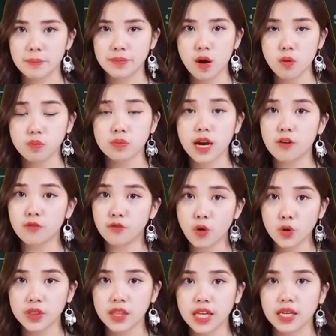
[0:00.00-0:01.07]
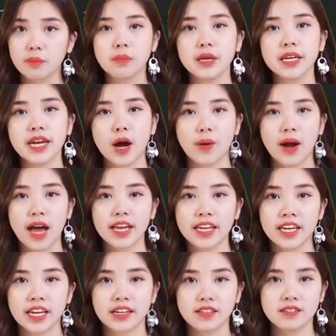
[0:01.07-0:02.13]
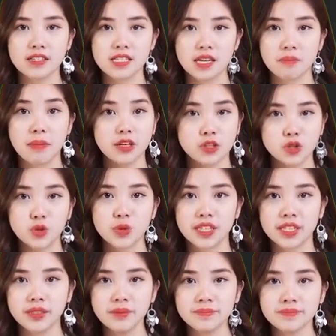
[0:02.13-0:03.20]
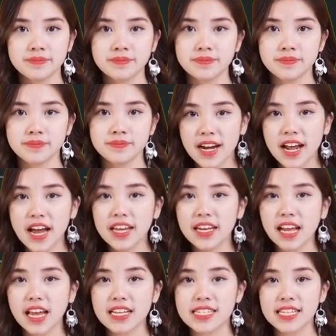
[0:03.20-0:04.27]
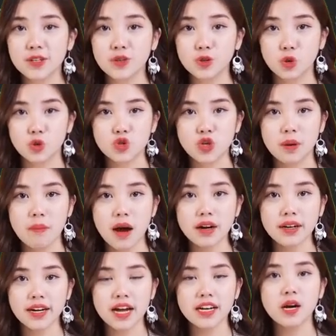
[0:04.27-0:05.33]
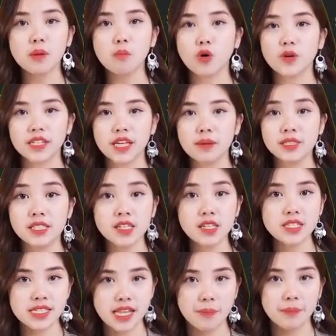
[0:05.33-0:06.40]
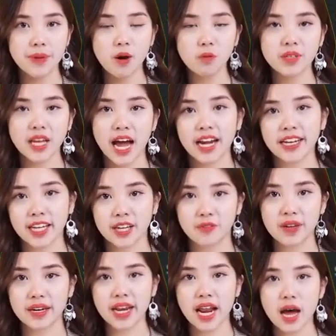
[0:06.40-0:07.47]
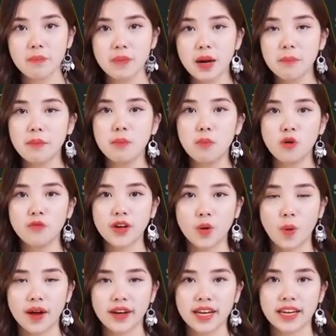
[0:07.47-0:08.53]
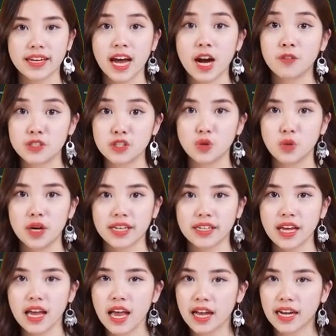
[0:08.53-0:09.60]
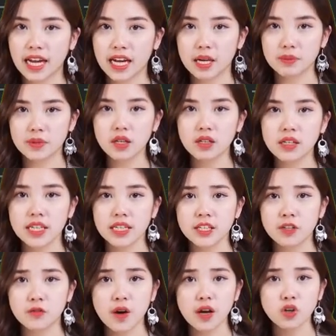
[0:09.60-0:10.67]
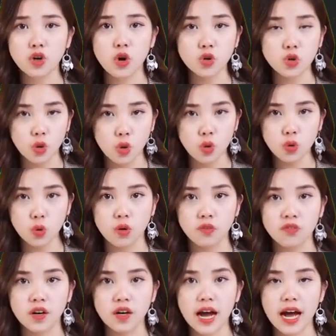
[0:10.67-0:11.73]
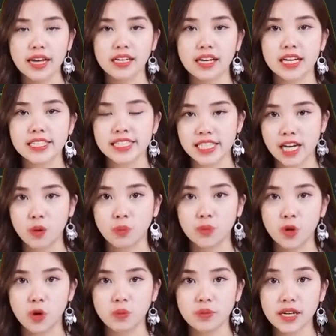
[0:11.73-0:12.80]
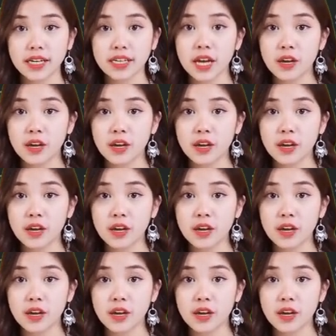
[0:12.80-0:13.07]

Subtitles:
A VR helmet with a huge glass visor would be so much more comfortable and give you a much wider view. Plus jumping around or even running would not affect the image or cause anything to fall. Plus if